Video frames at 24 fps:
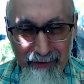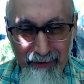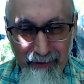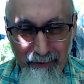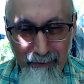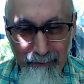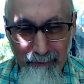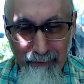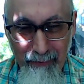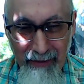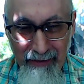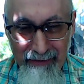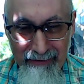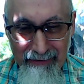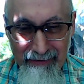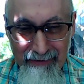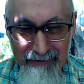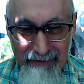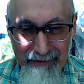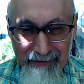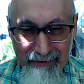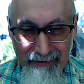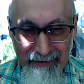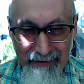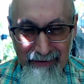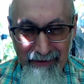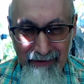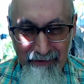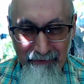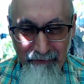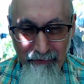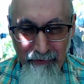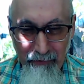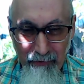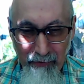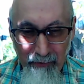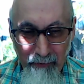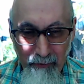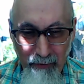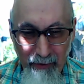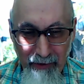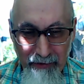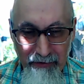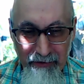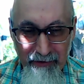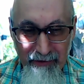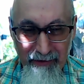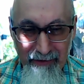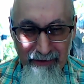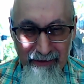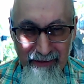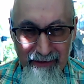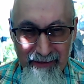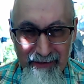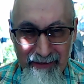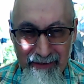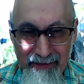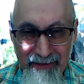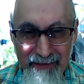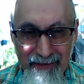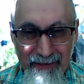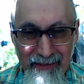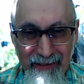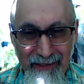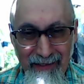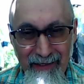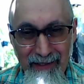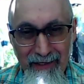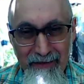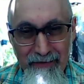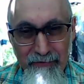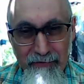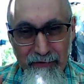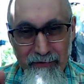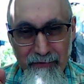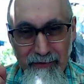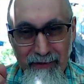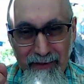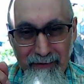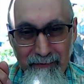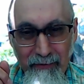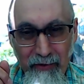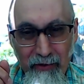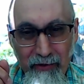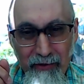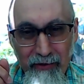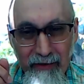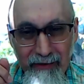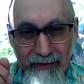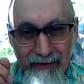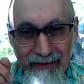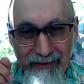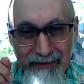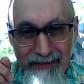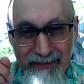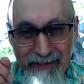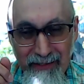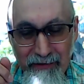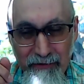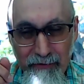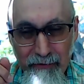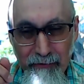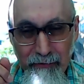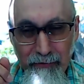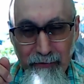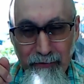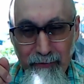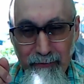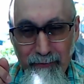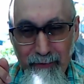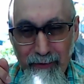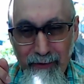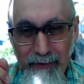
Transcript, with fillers: But if you are watching this live stream on SensorTube,